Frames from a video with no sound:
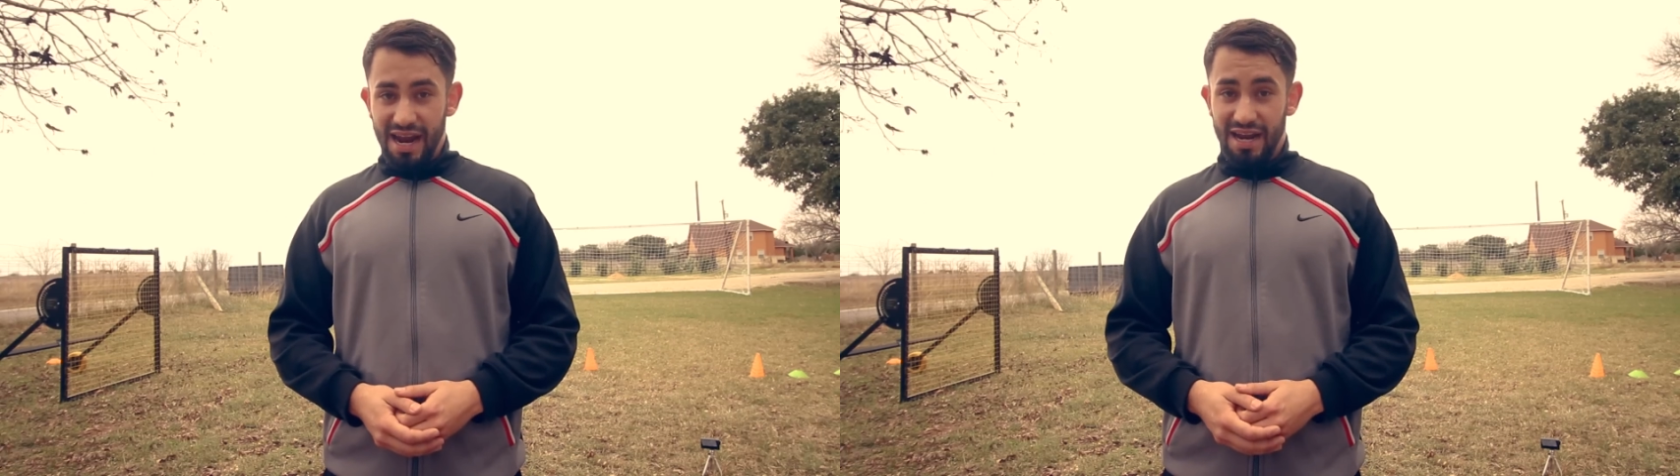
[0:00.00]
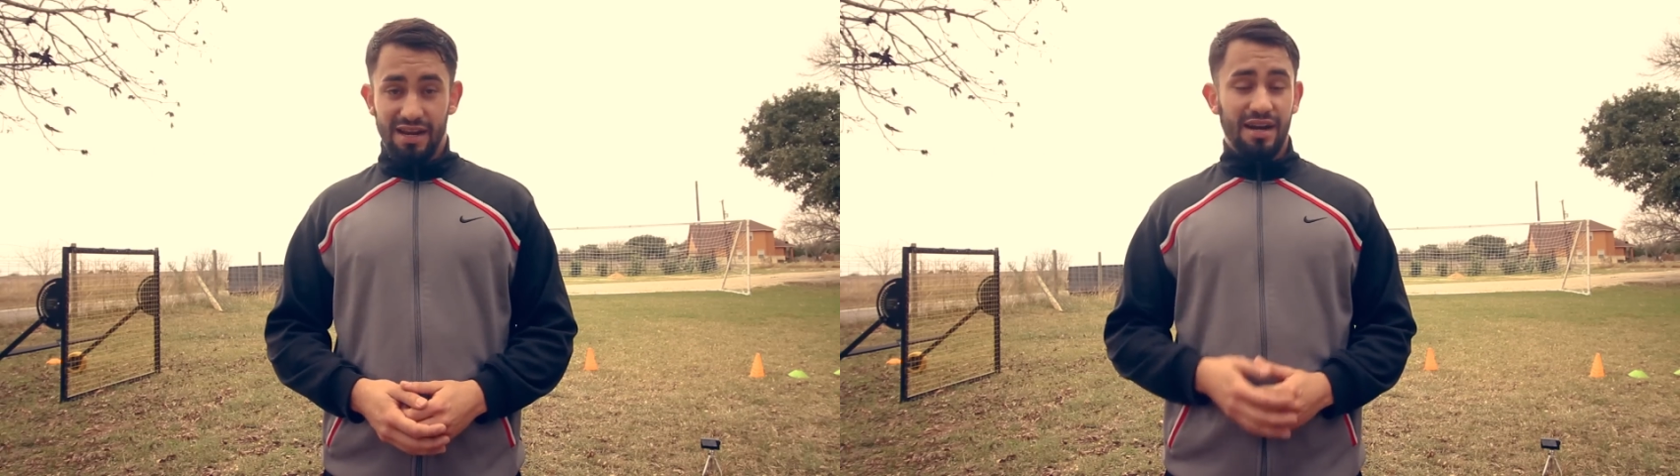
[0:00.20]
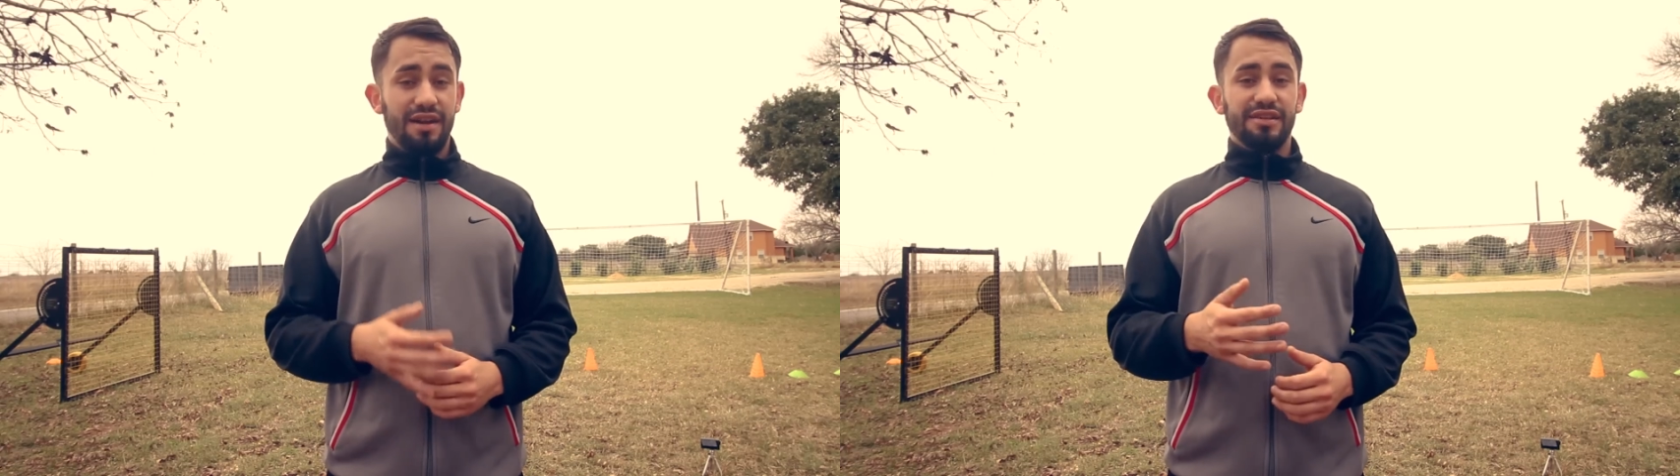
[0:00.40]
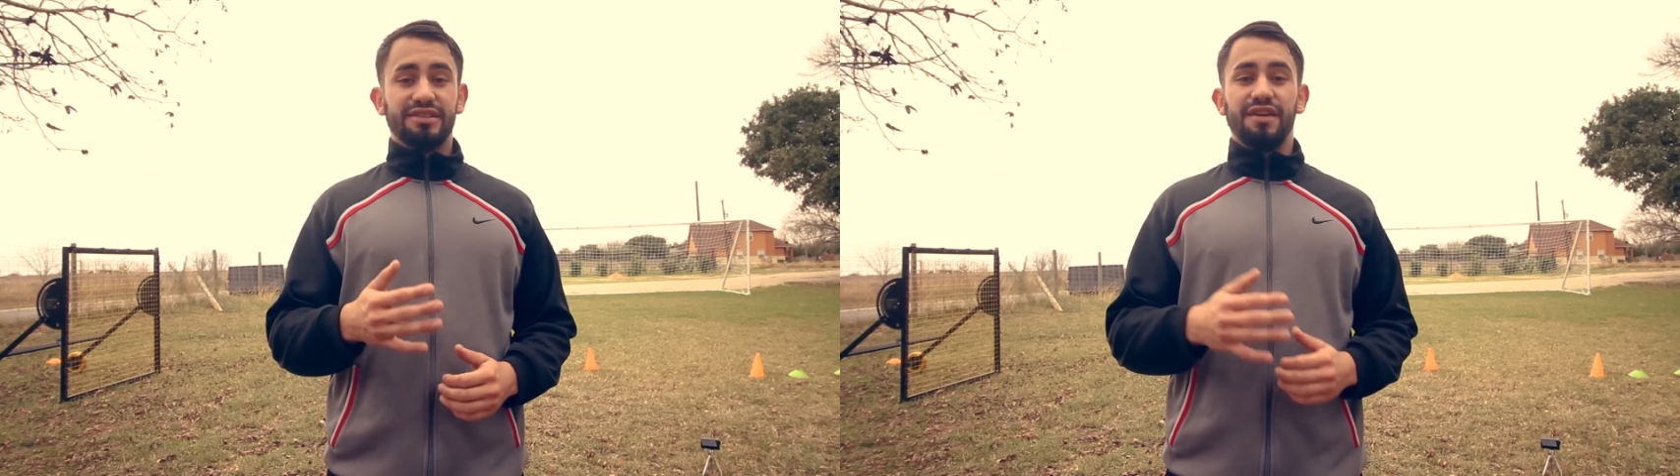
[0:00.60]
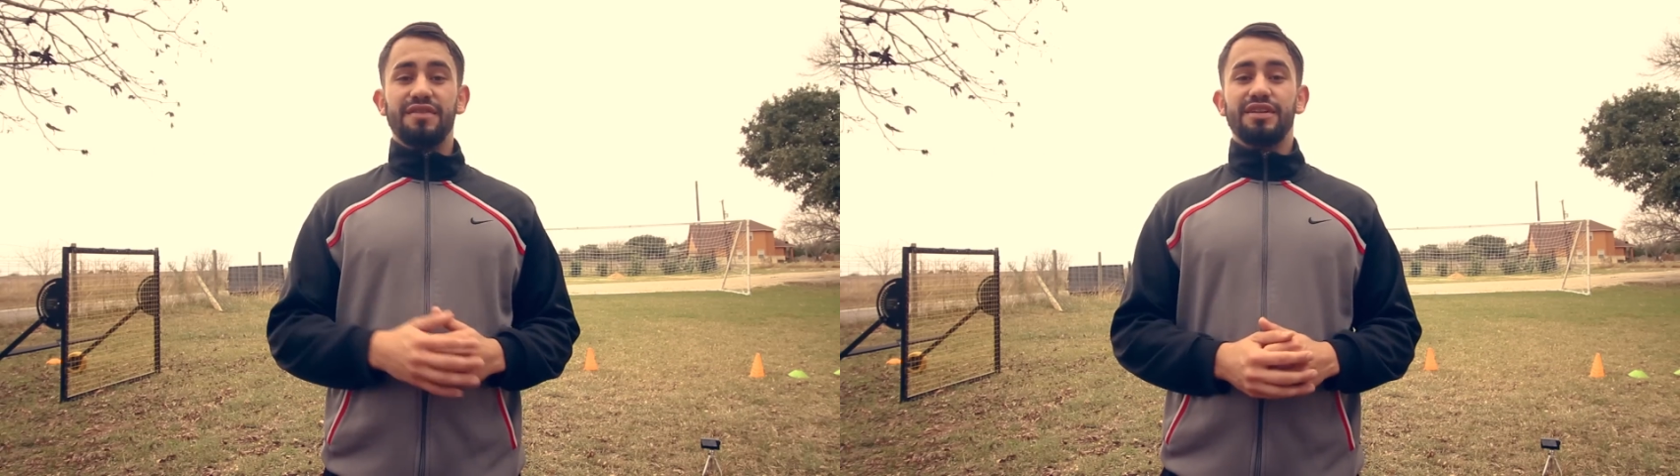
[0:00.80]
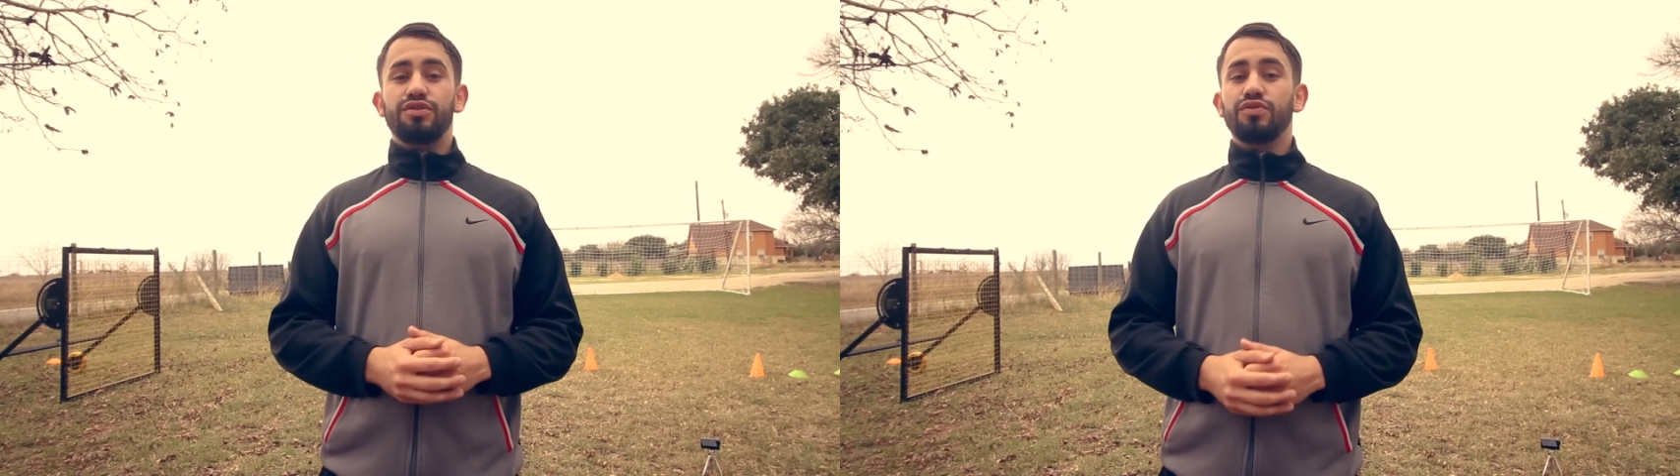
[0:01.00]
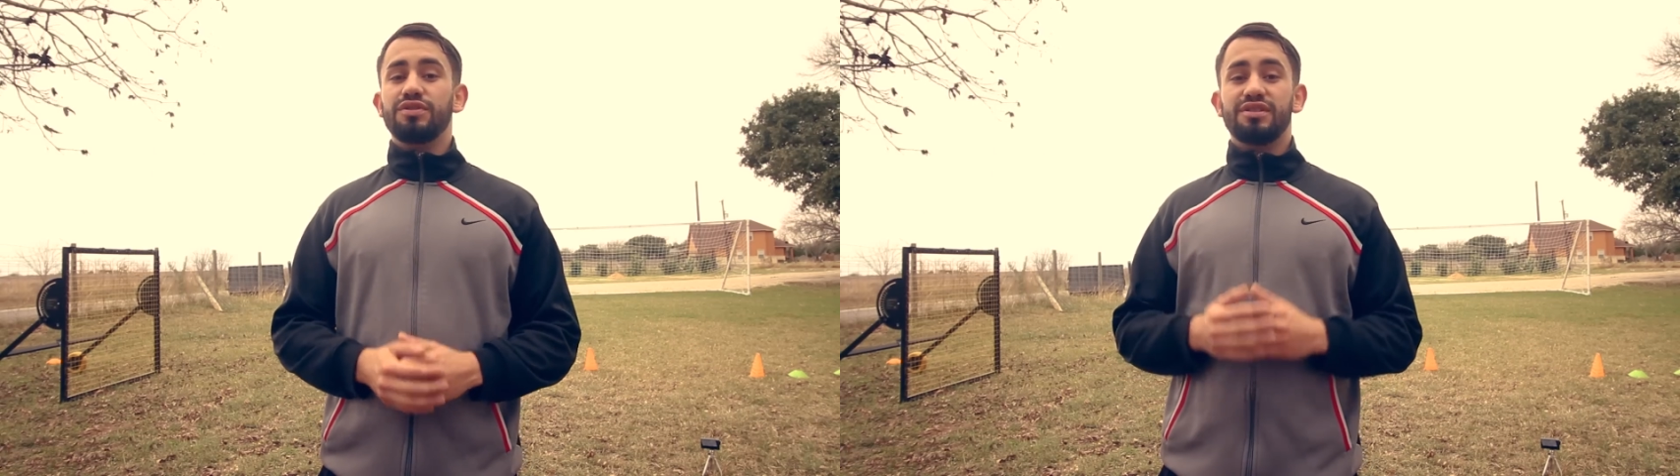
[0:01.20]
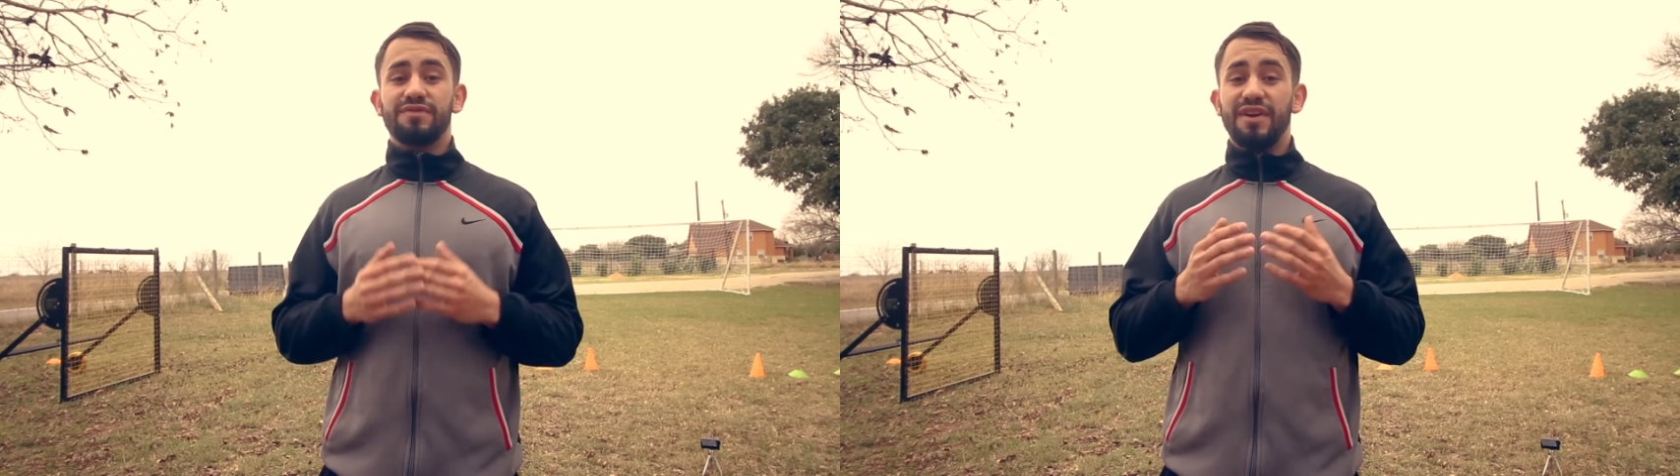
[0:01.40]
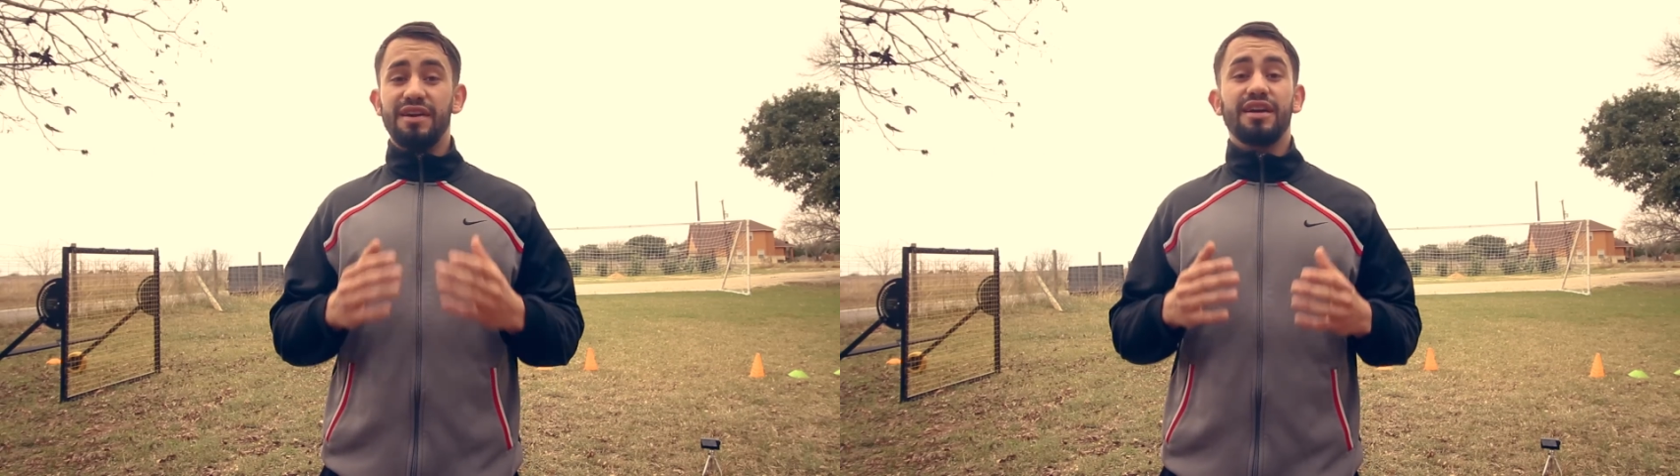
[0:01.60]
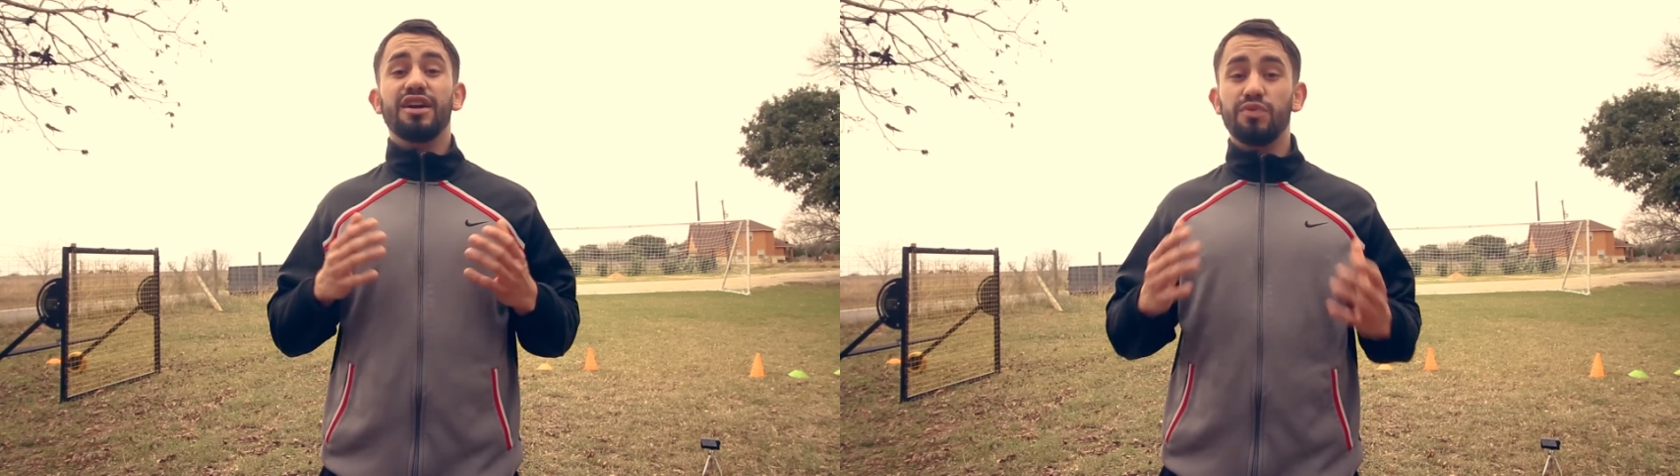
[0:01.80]
and a lot of the stuff they do is just
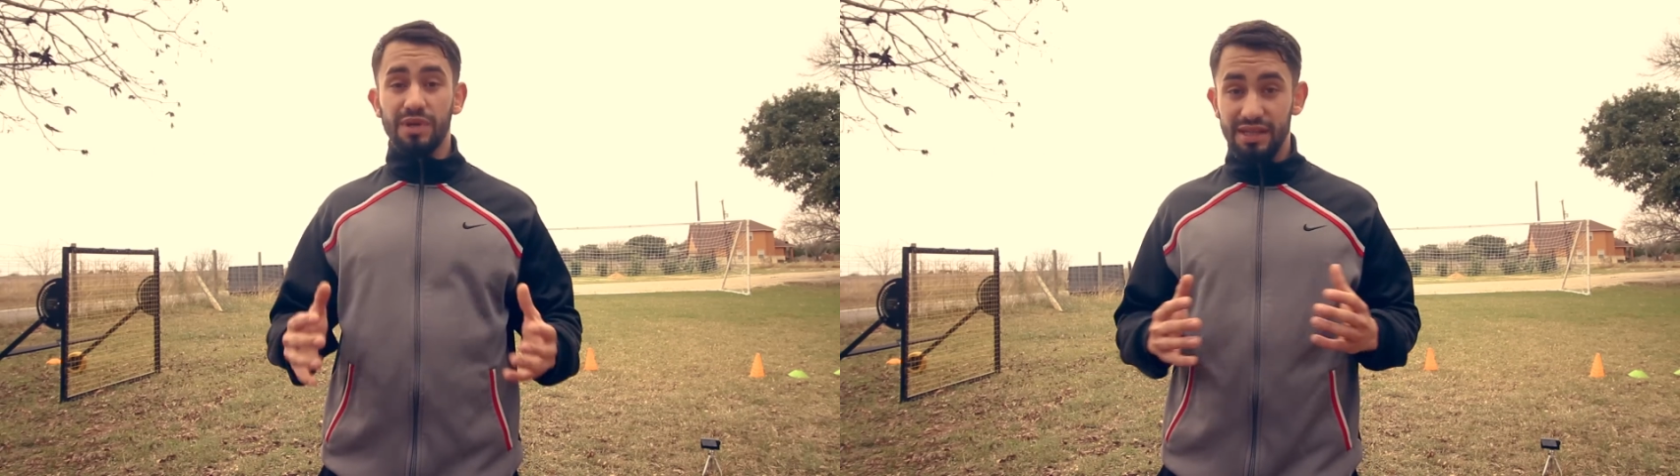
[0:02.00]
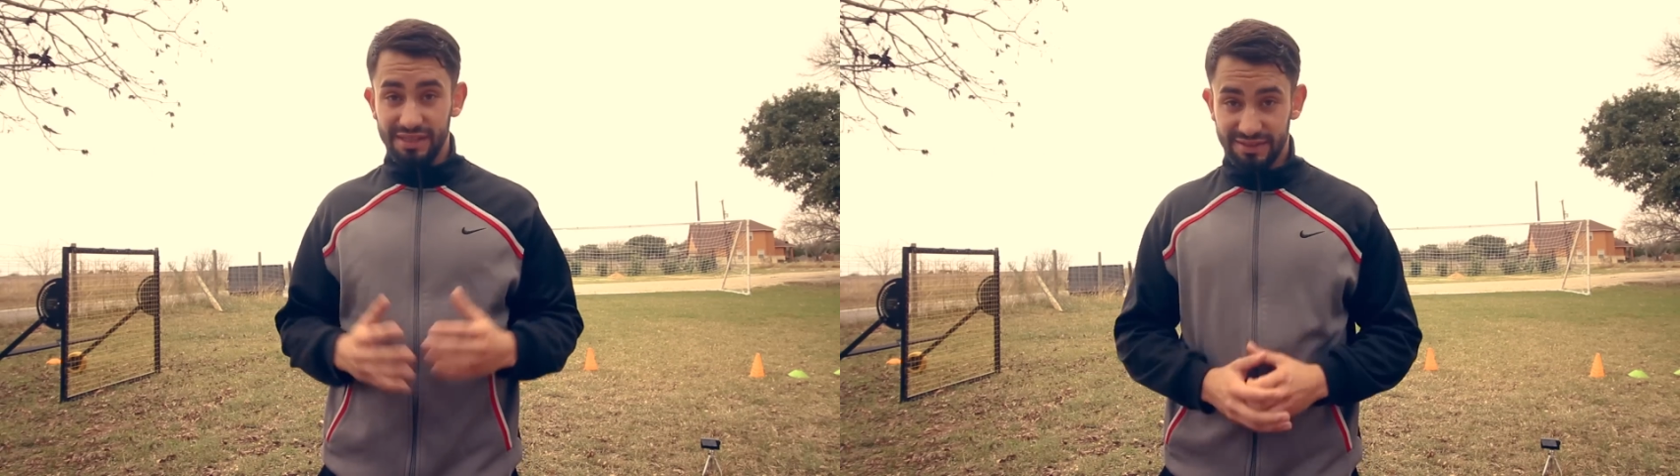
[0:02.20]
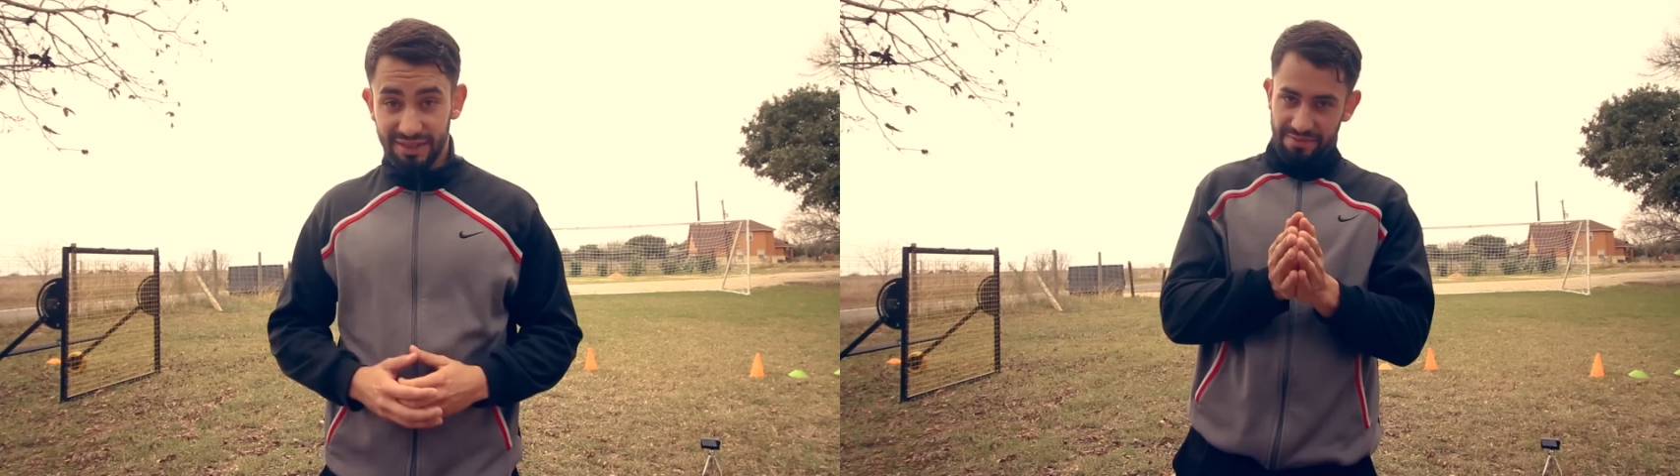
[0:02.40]
very unrealistic.